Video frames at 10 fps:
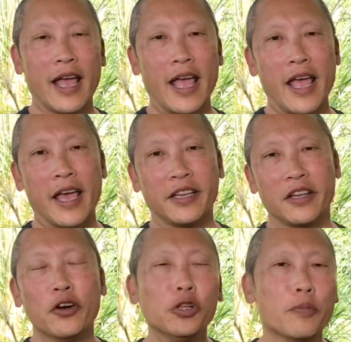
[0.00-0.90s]
And in
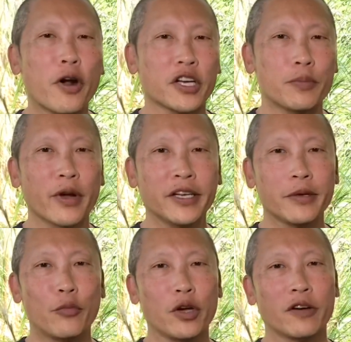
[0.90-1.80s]
early March, Brendan
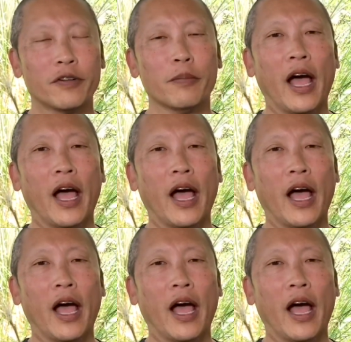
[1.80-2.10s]
Boyle from